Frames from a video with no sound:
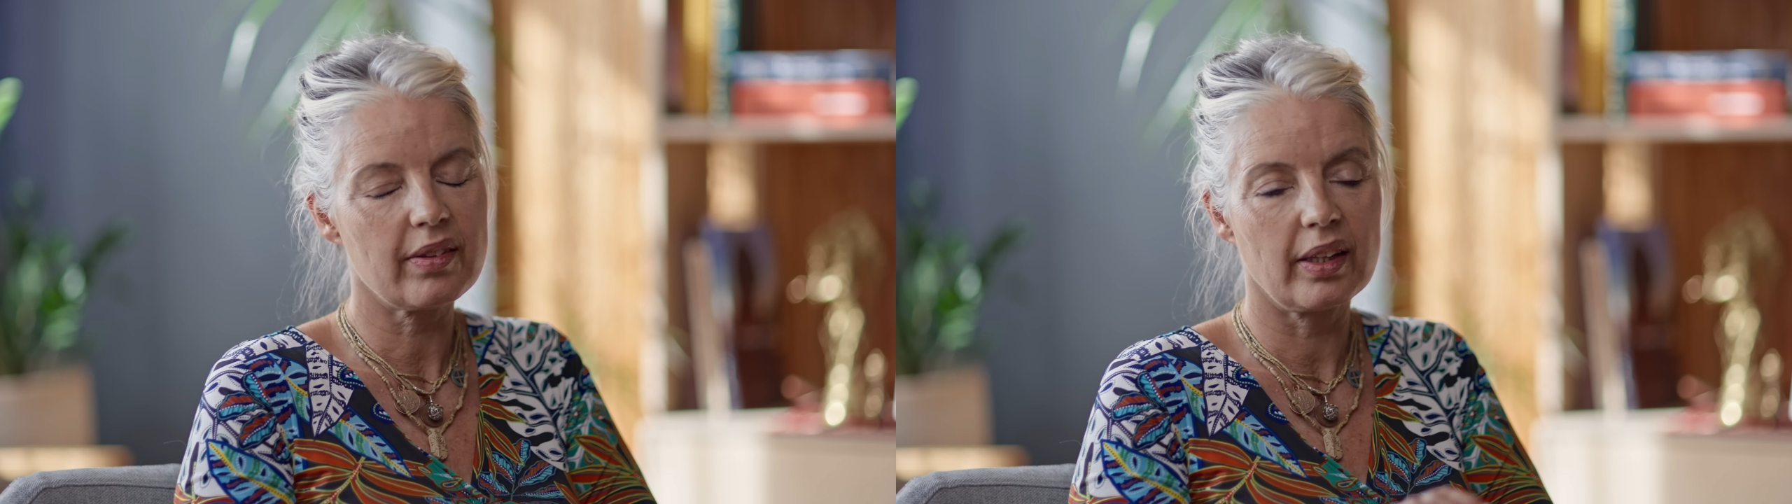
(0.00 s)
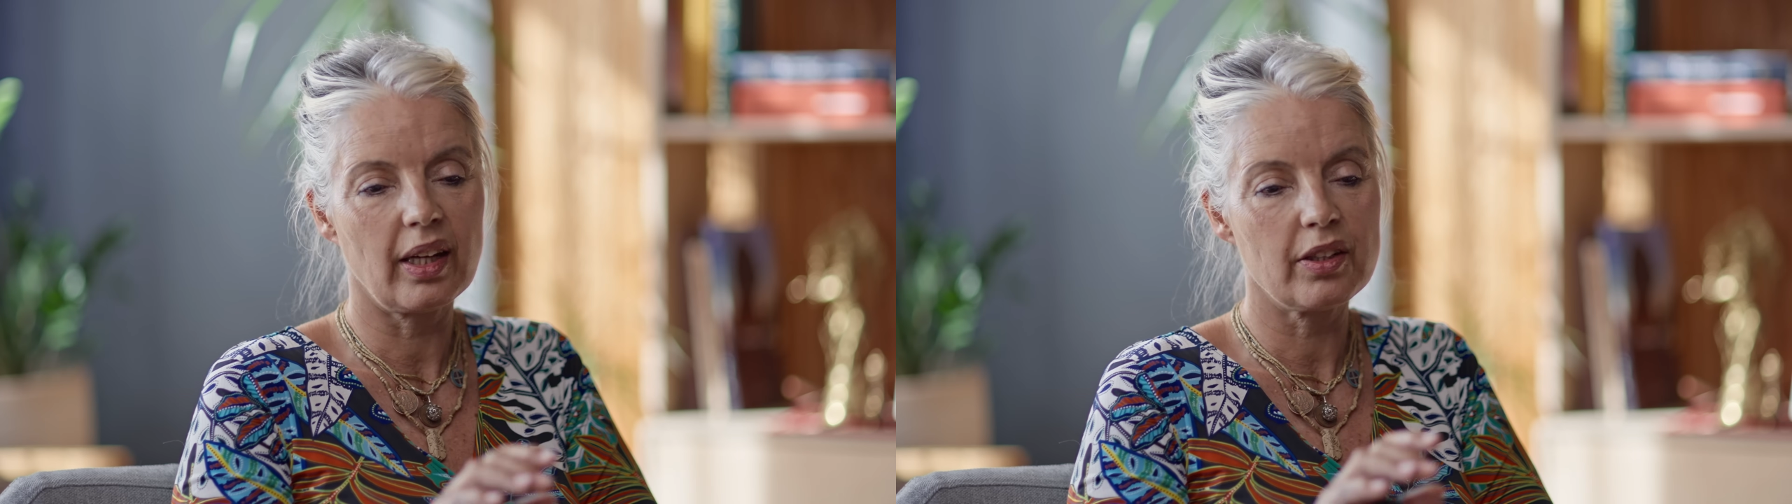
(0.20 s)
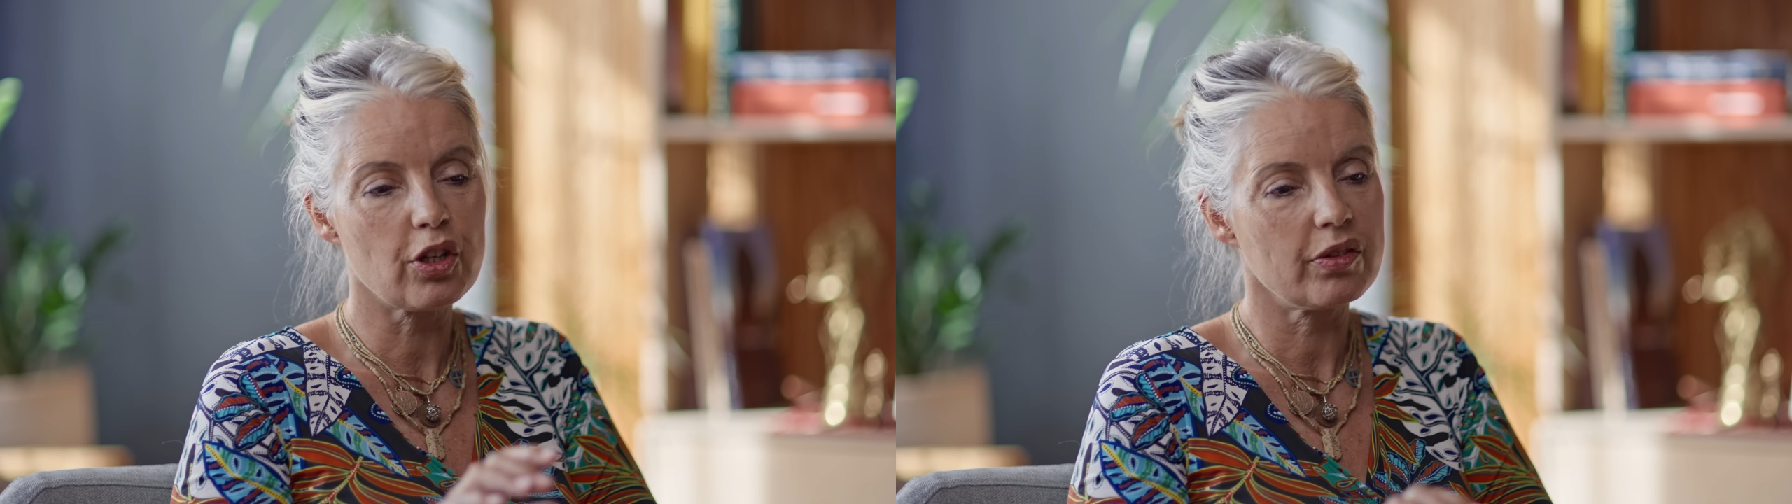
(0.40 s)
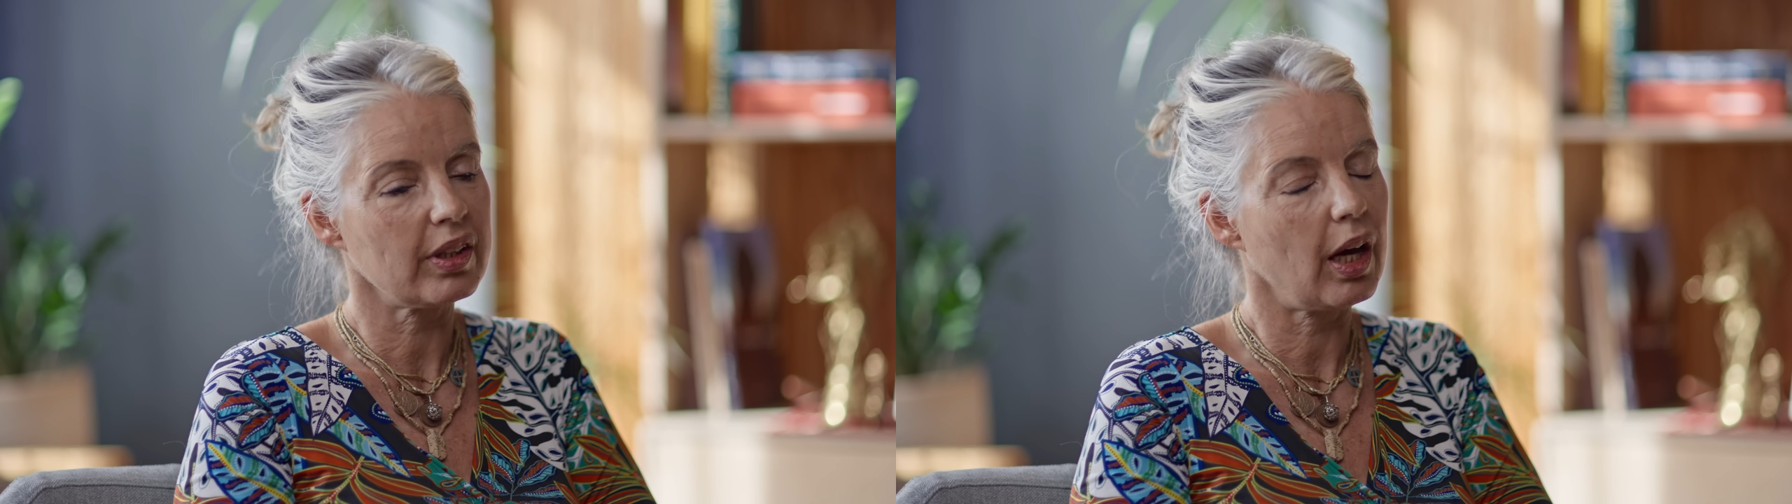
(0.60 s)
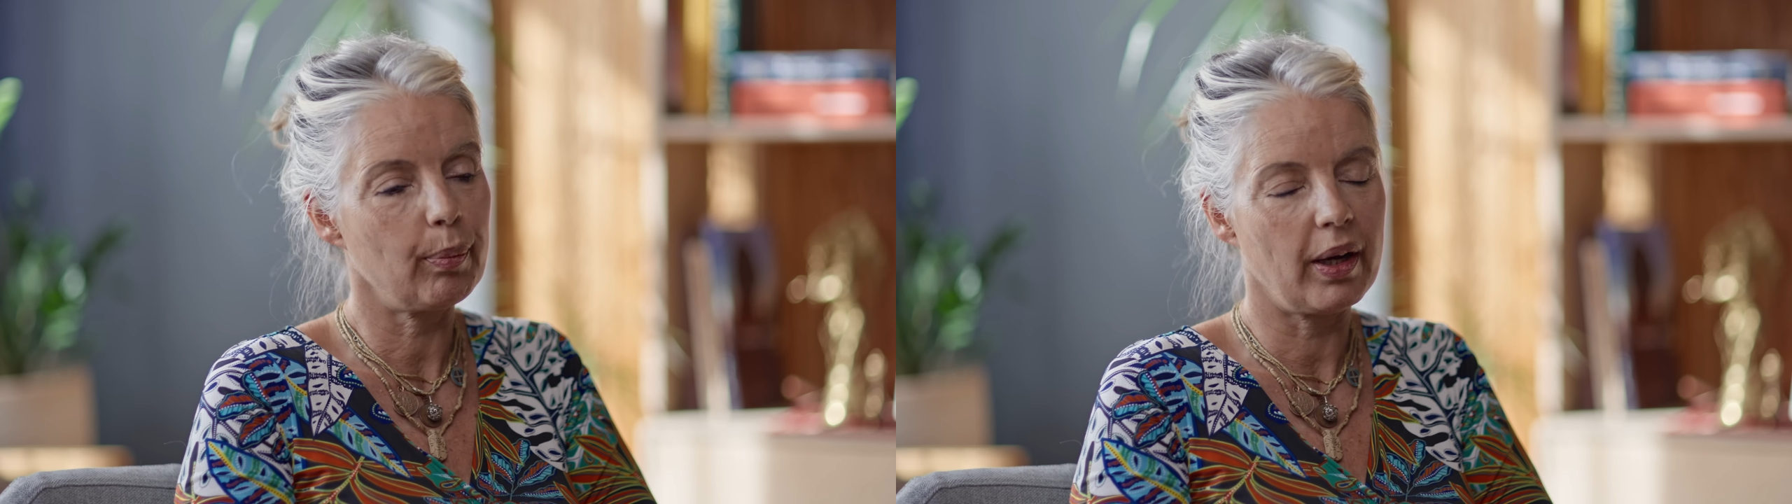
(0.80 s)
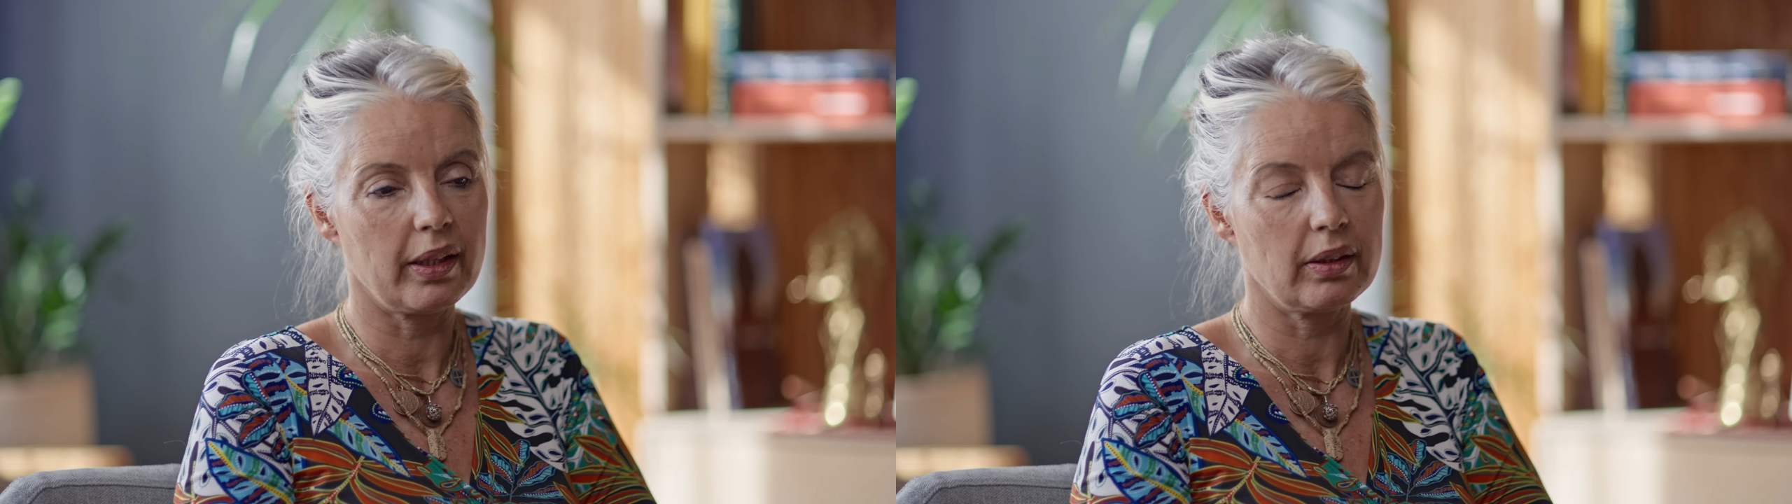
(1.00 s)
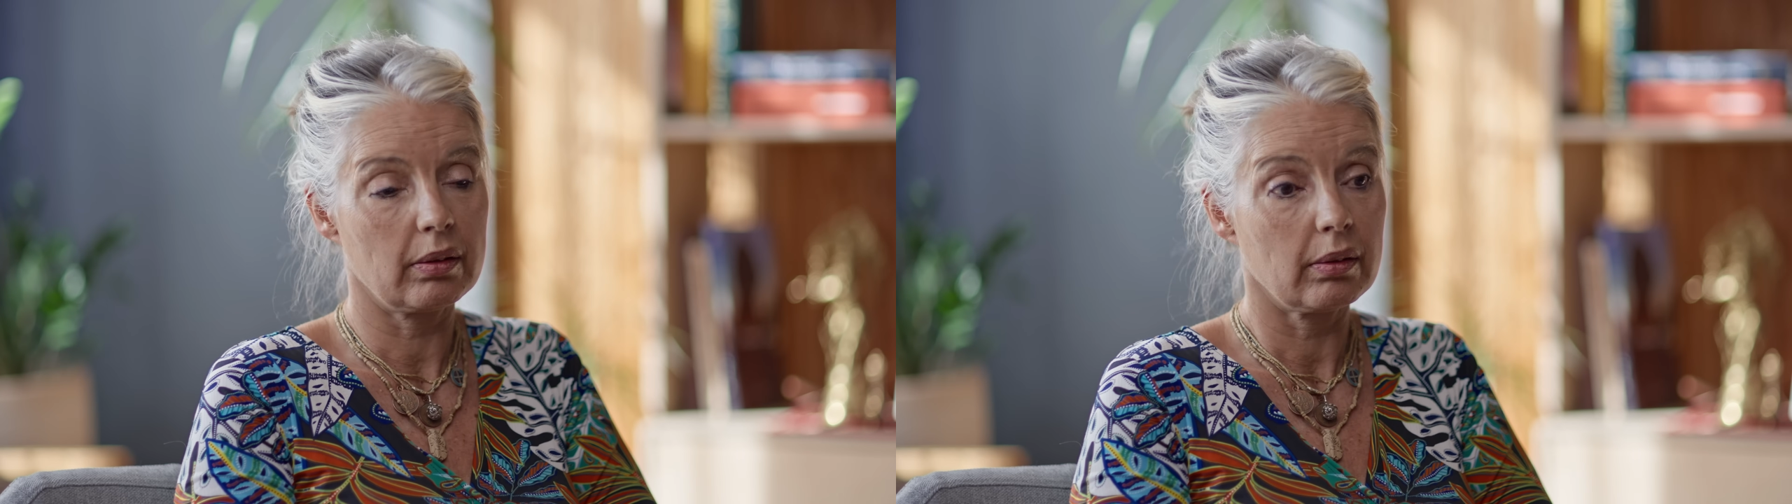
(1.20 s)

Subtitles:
And I just applied.